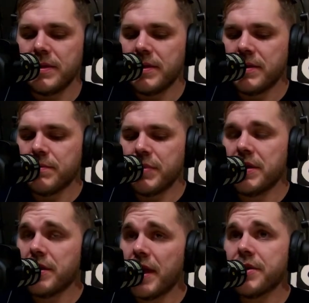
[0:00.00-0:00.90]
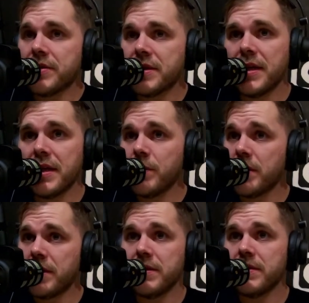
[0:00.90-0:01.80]
But like you said, anyone
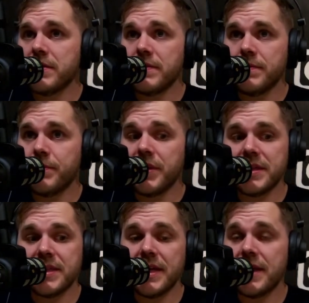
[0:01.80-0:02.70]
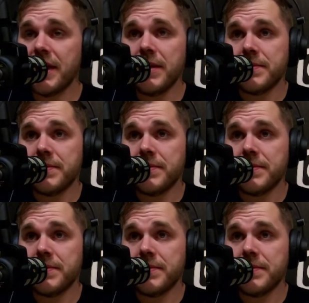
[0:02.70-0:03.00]
that plays that game,